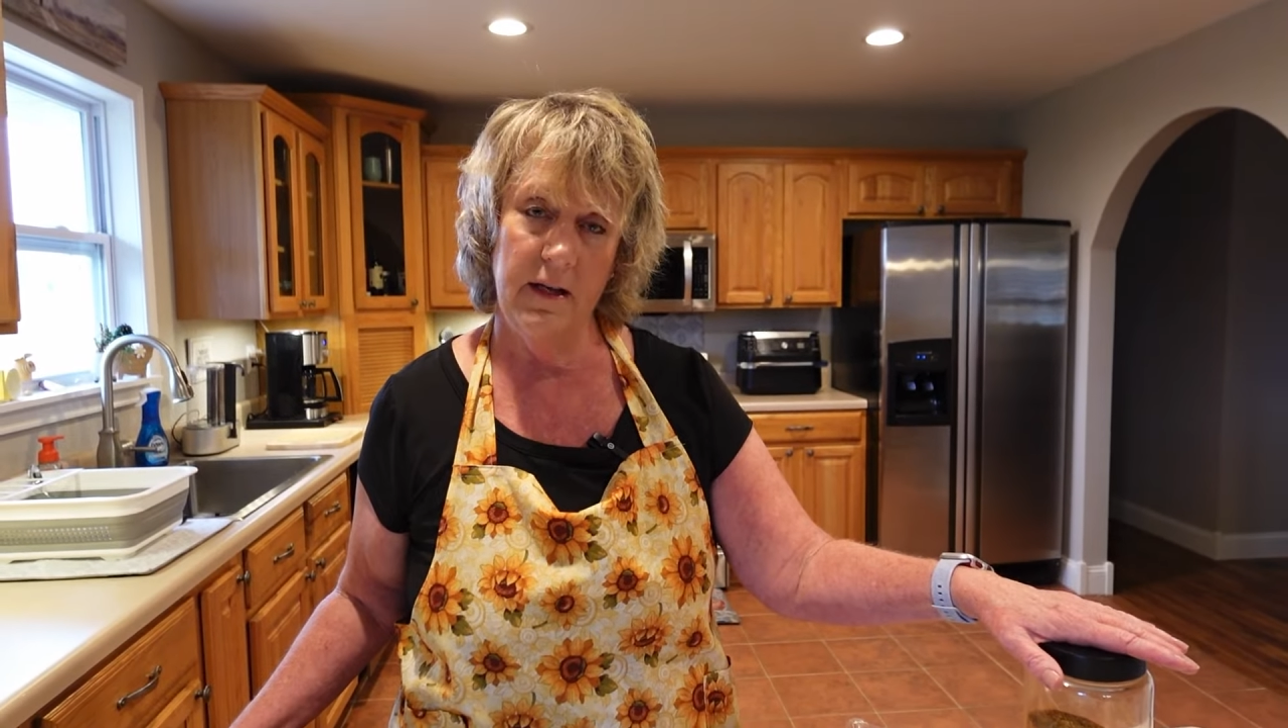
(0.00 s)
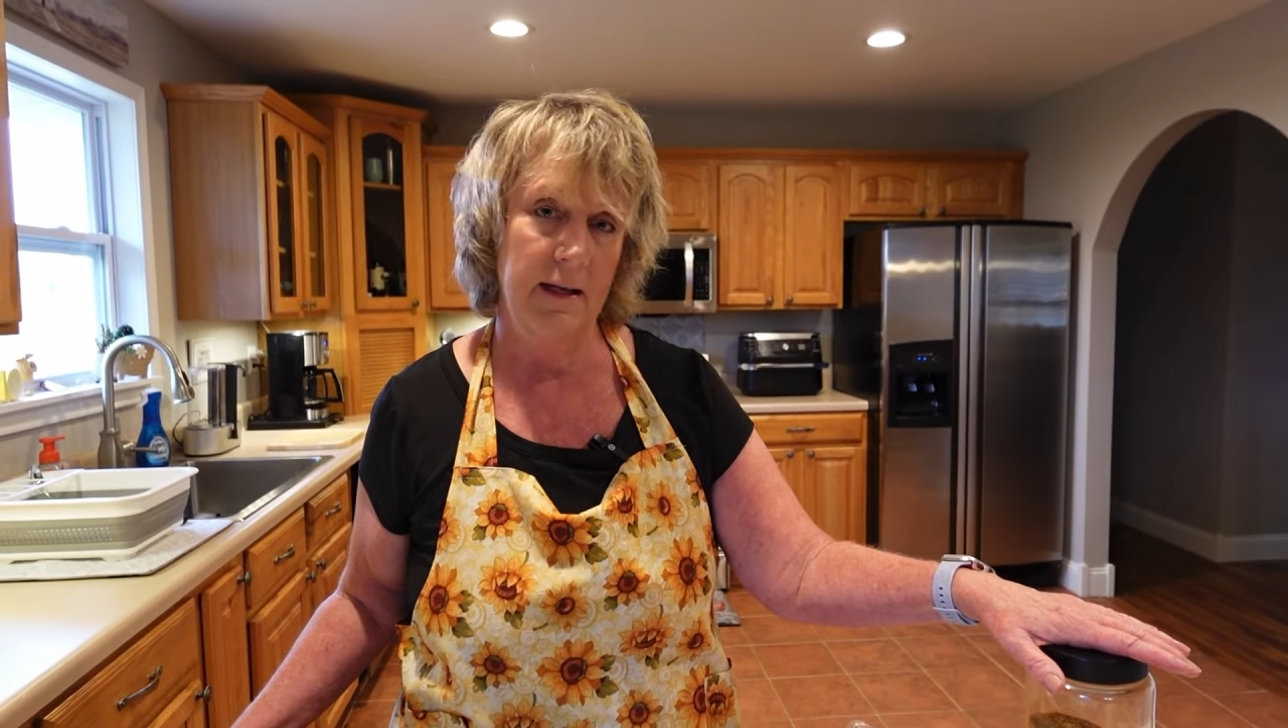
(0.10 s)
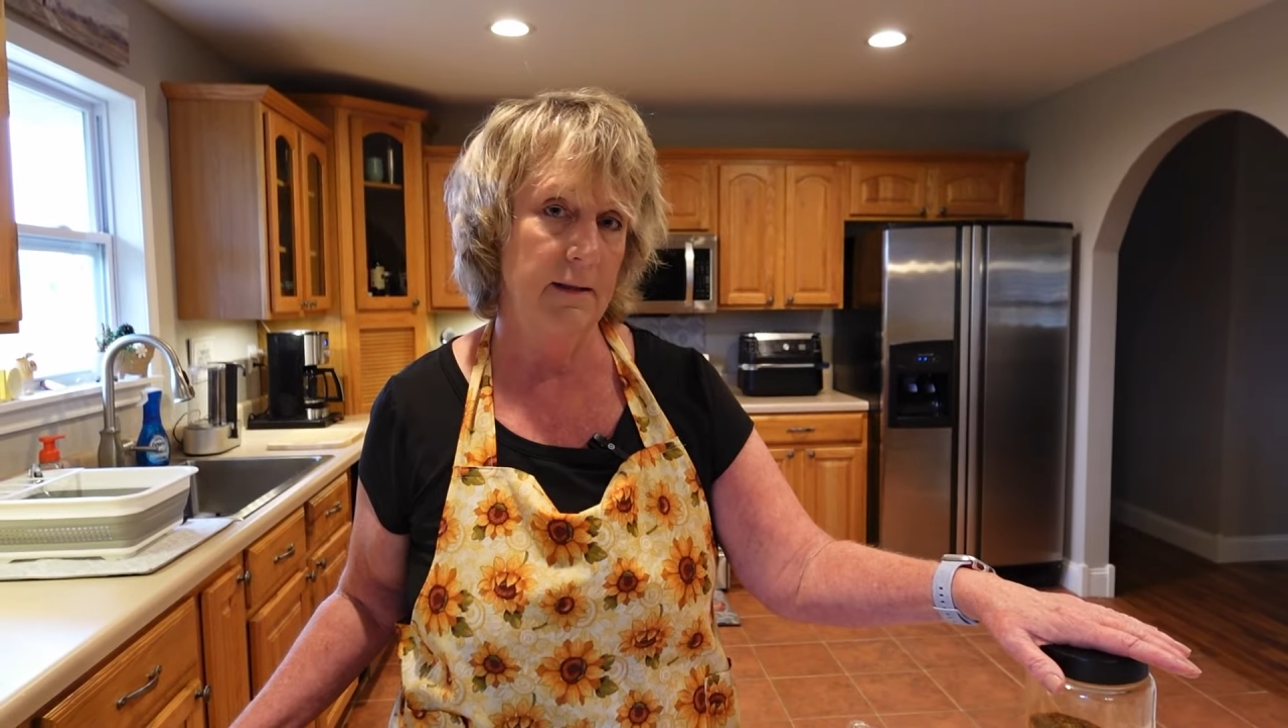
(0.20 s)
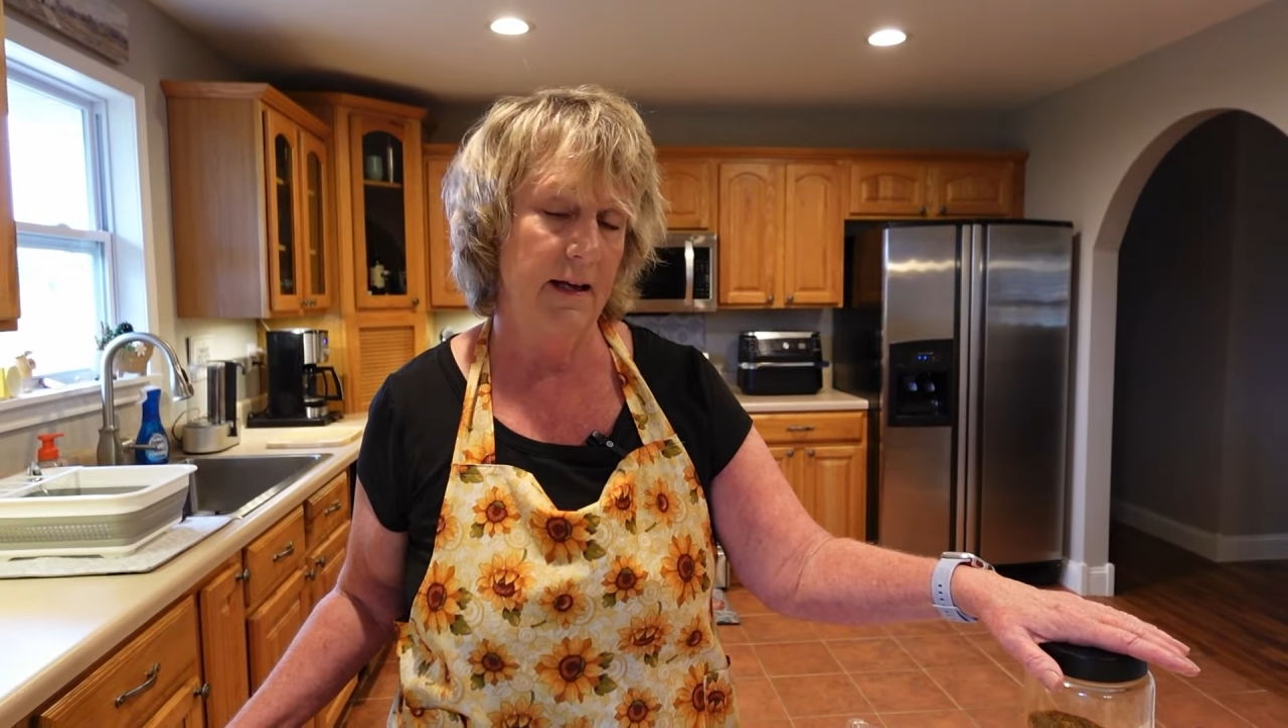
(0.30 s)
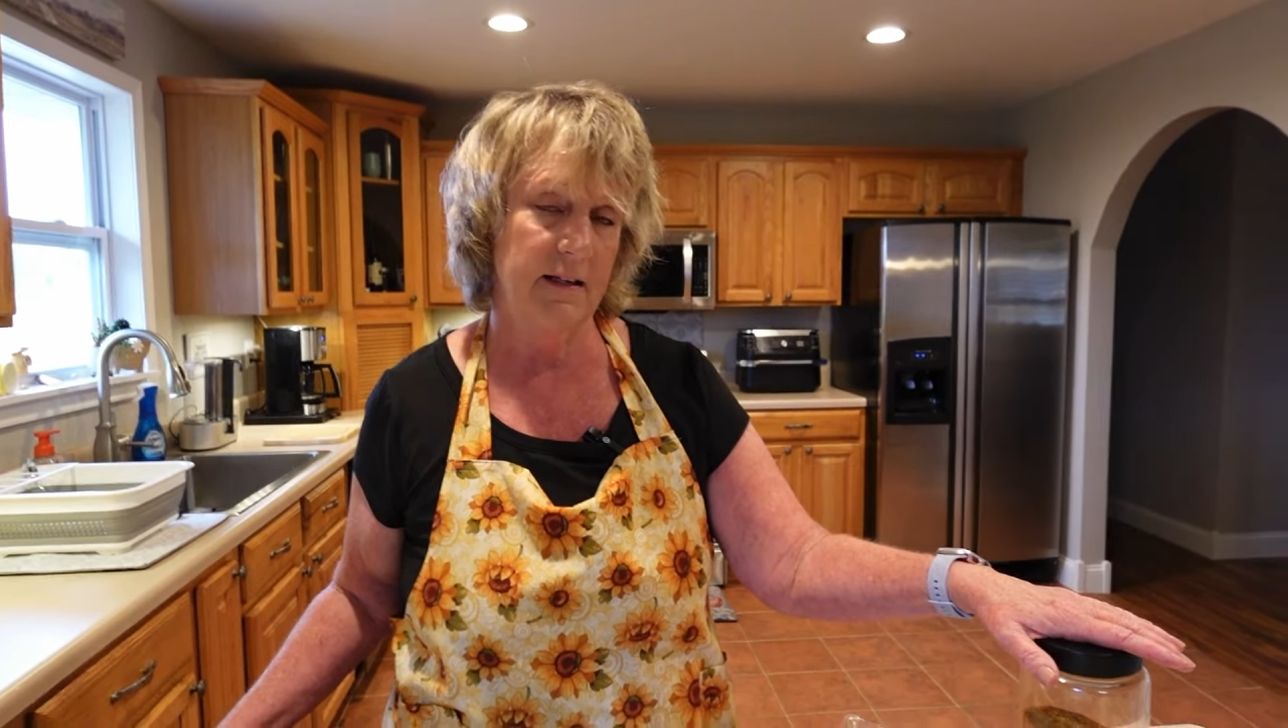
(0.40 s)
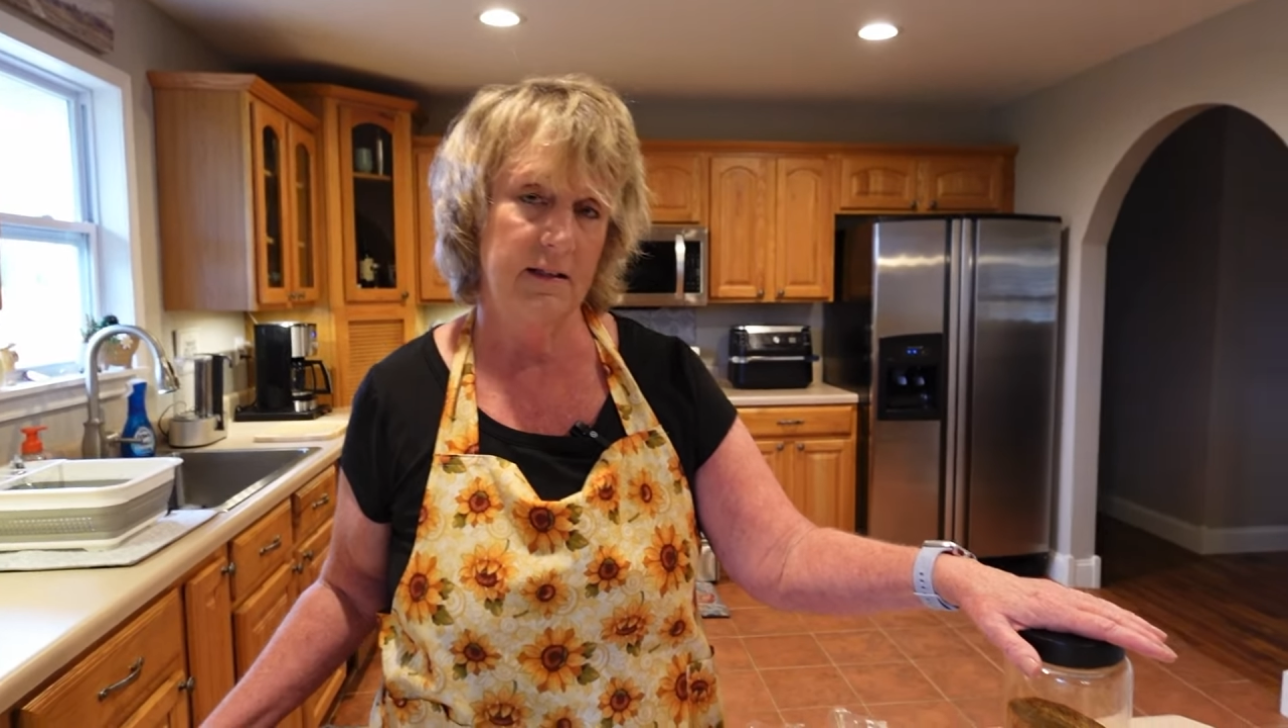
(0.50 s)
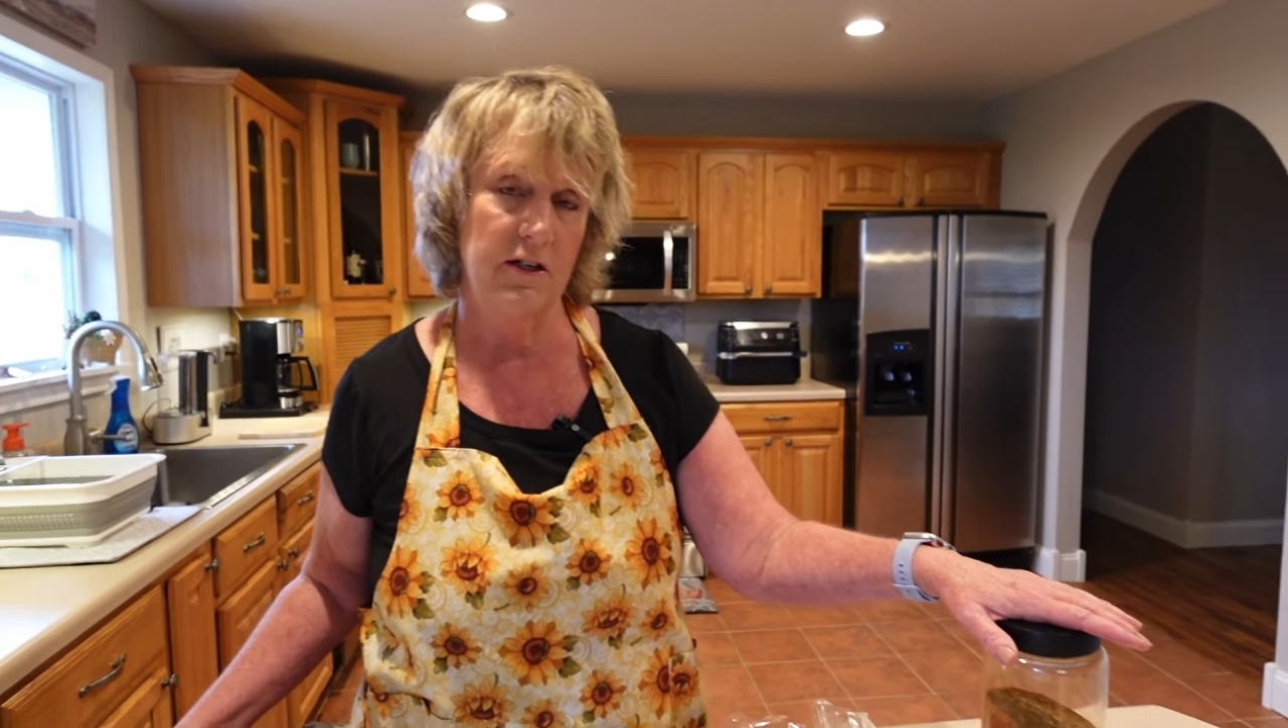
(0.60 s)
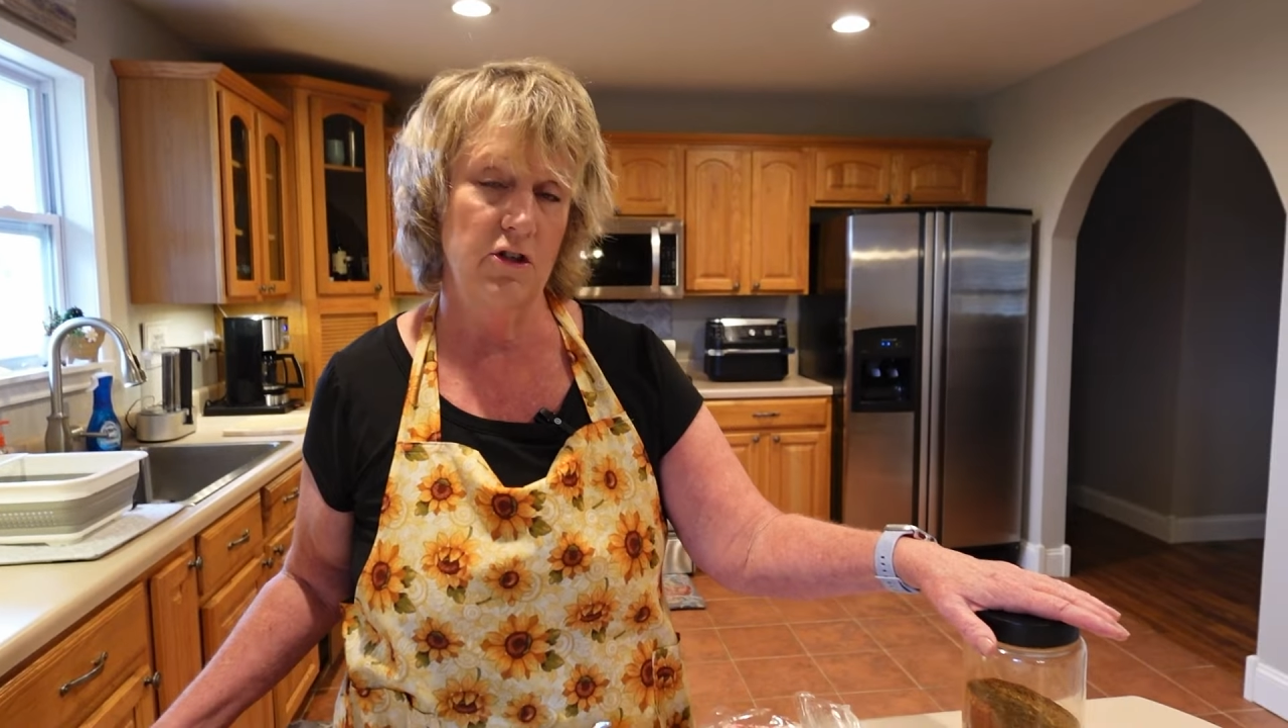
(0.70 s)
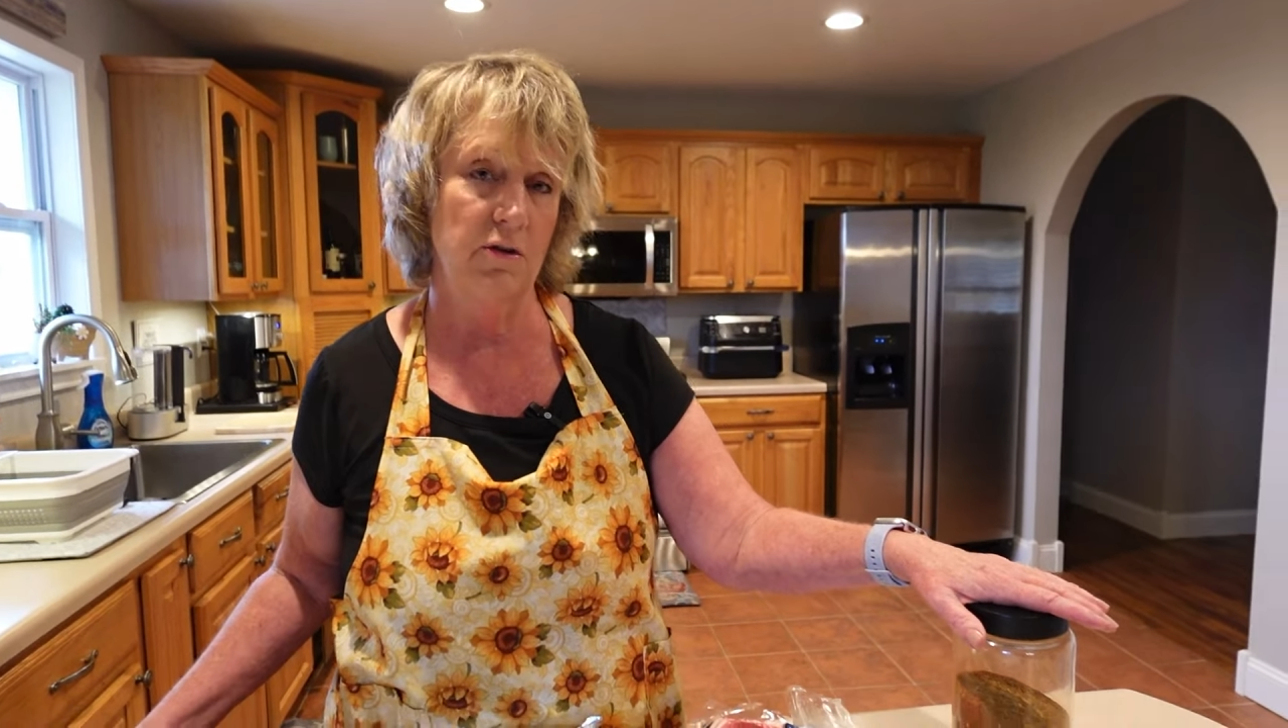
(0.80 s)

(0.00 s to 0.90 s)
And like I said,